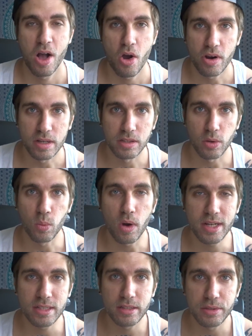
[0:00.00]
Alright, so
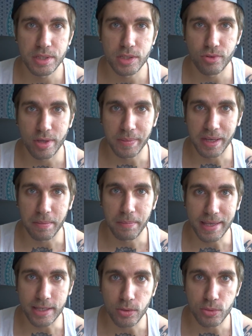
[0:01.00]
why does lucid dreaming
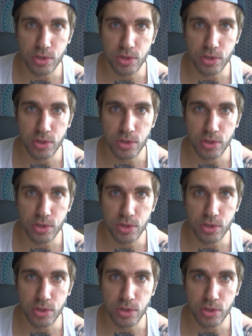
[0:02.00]
make you